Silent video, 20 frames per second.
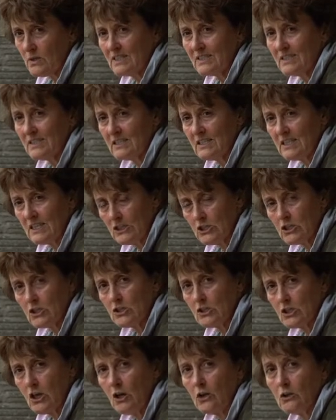is to teach
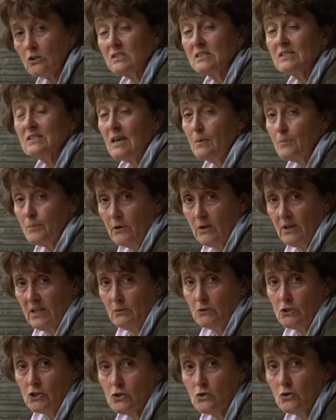it to hold separately,
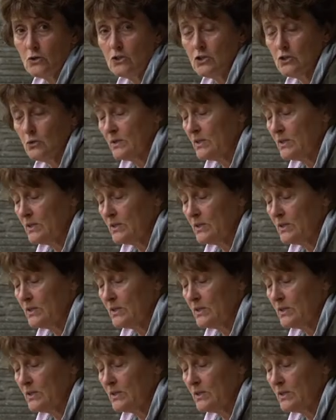which you can do